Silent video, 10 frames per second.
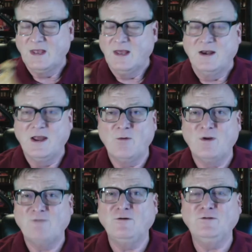Now,
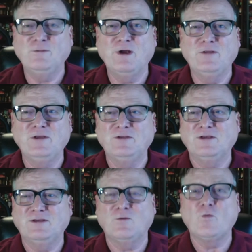when I first smelled this,
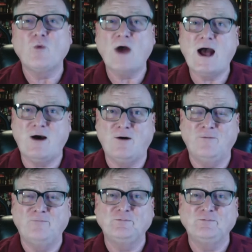I thought, wow.